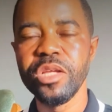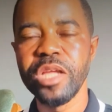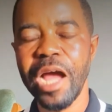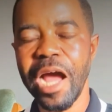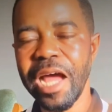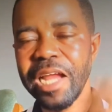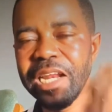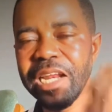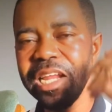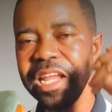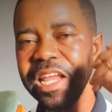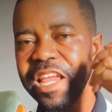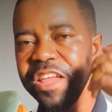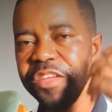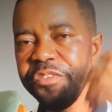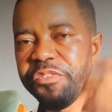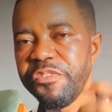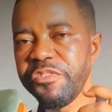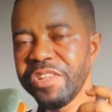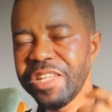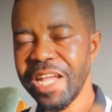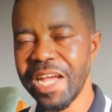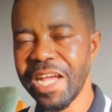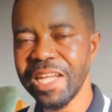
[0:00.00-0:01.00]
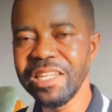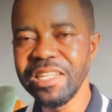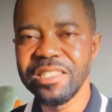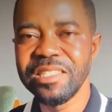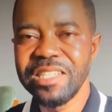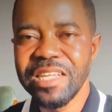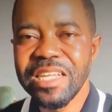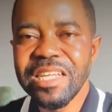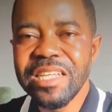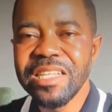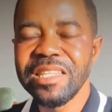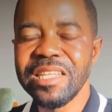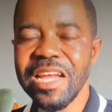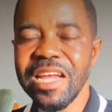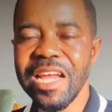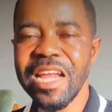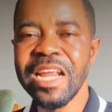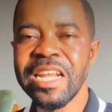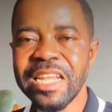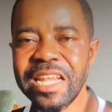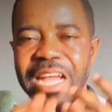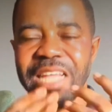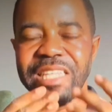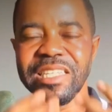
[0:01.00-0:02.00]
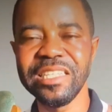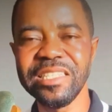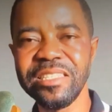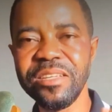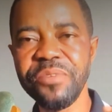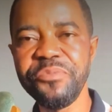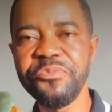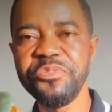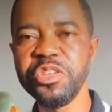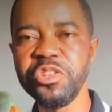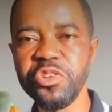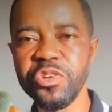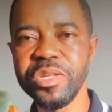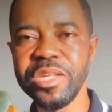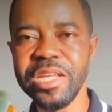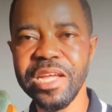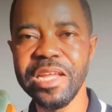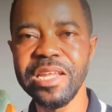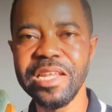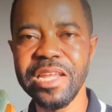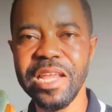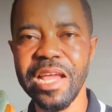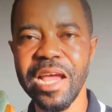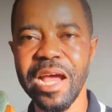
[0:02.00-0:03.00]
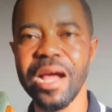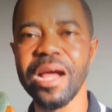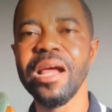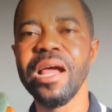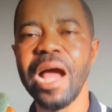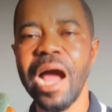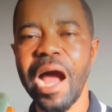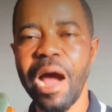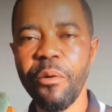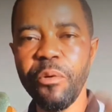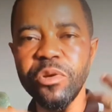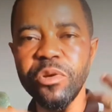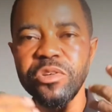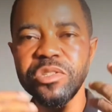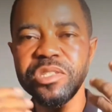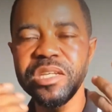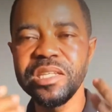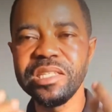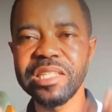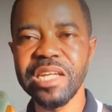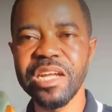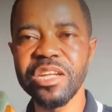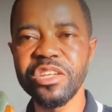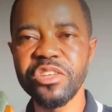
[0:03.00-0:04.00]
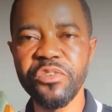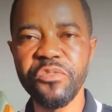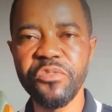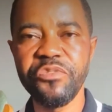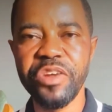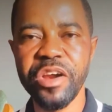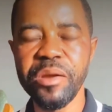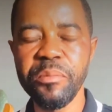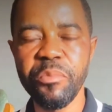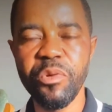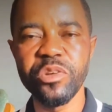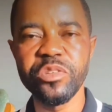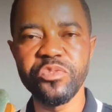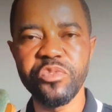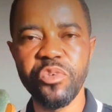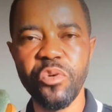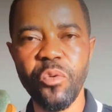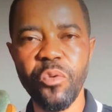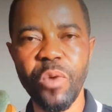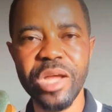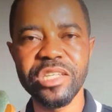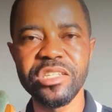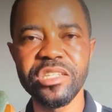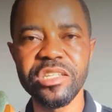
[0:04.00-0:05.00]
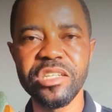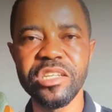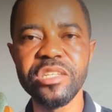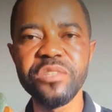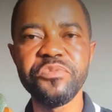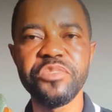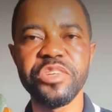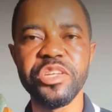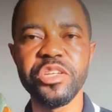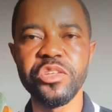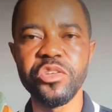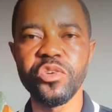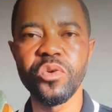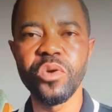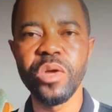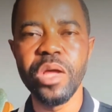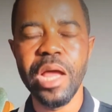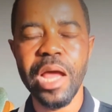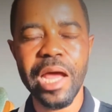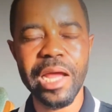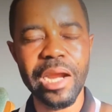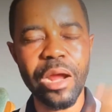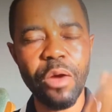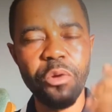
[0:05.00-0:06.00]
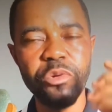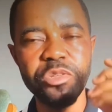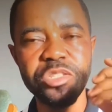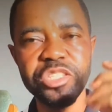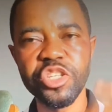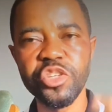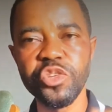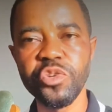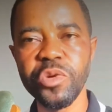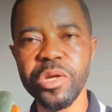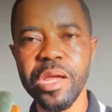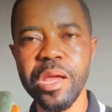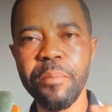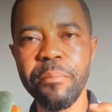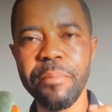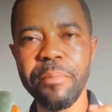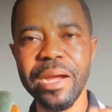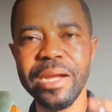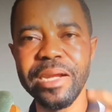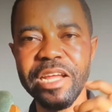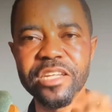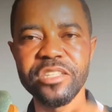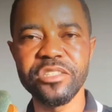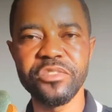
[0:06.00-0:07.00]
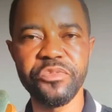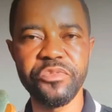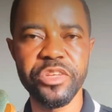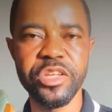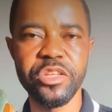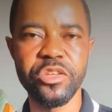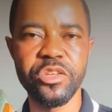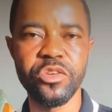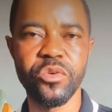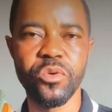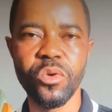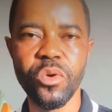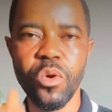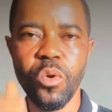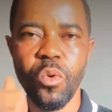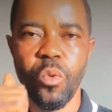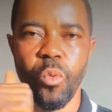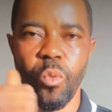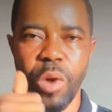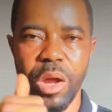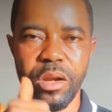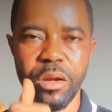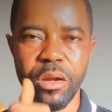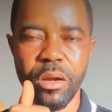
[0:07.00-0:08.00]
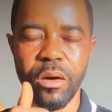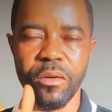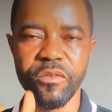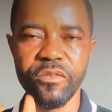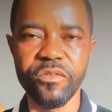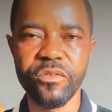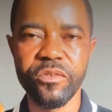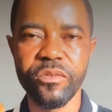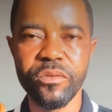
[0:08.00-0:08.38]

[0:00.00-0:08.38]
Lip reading: And if that is the video, then yeah, I want to say thank you very much for watching this video, and I will see you in my next video. One love.